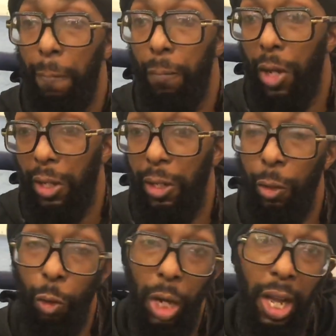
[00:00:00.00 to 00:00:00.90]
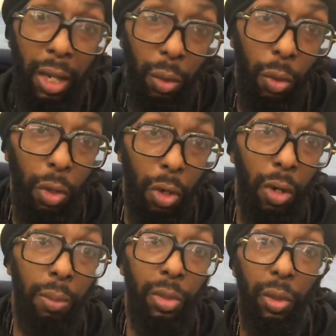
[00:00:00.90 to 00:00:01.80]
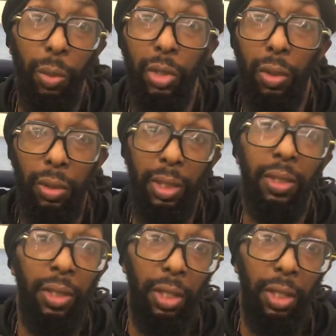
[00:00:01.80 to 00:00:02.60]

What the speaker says: Like, he knew I had long arms, so there were certain things that